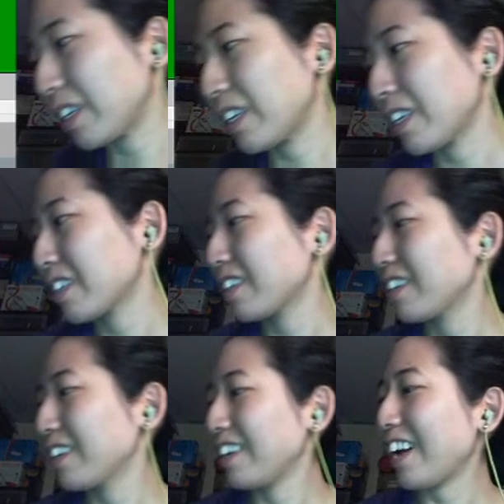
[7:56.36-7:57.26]
goodness.
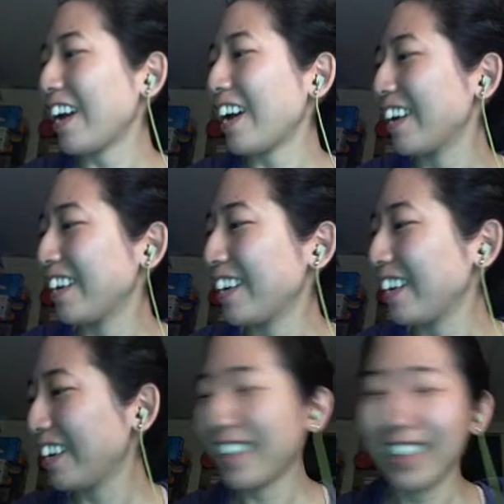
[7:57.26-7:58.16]
Ha!
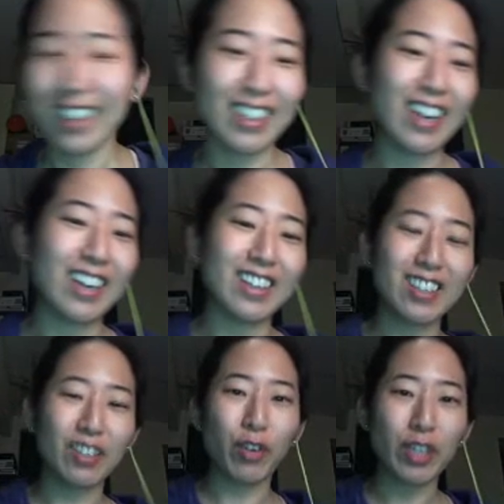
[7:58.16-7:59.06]
Yeah,
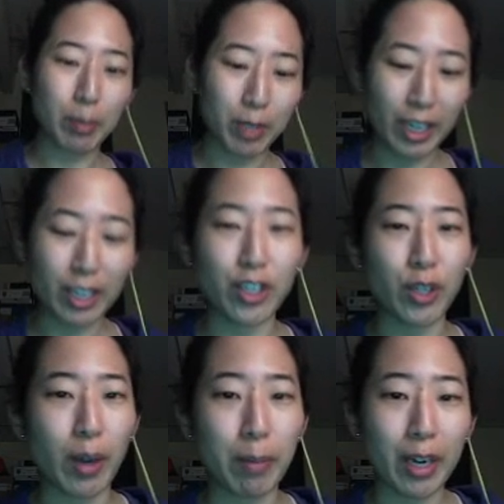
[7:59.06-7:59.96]
this is Photoshop
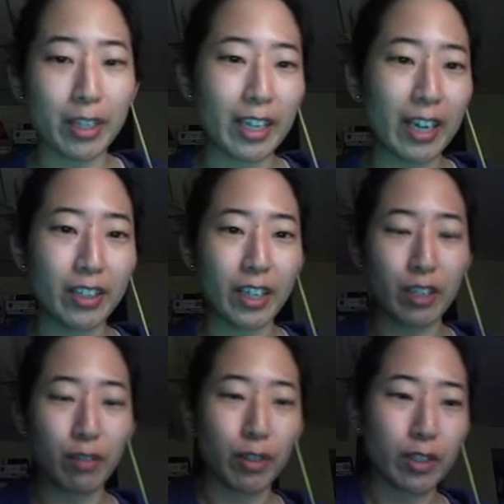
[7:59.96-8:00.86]
CS2. I bought the
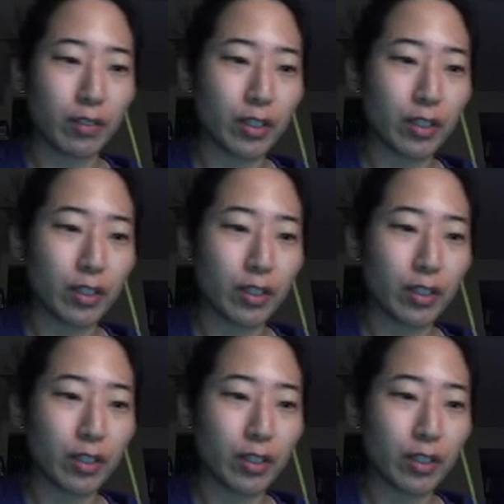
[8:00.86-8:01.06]
educational version of